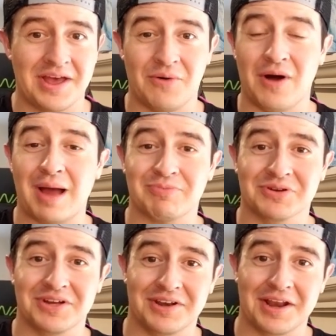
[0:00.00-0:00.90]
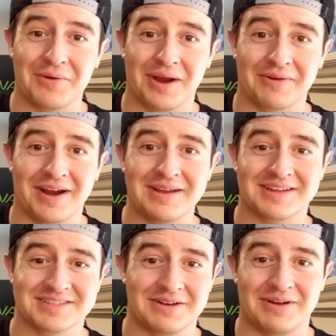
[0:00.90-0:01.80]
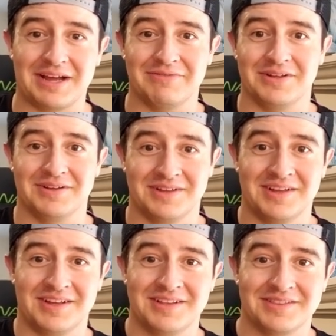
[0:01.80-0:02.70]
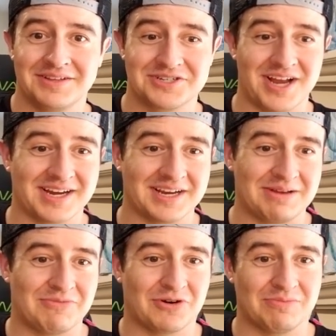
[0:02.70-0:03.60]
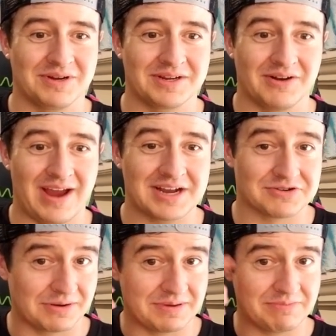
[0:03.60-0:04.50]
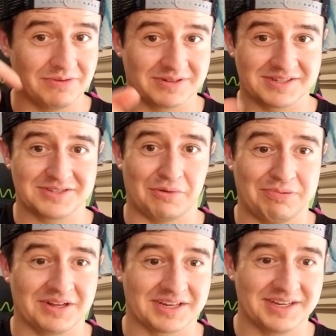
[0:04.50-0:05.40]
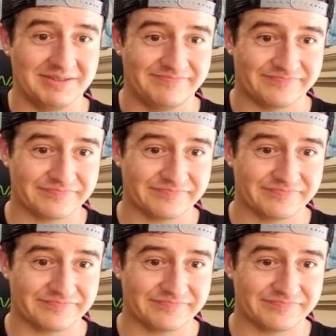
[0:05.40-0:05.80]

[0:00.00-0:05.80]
Well, Apple couldn't anyway, right? Because they don't have the jack anymore. But Android people could still plug in.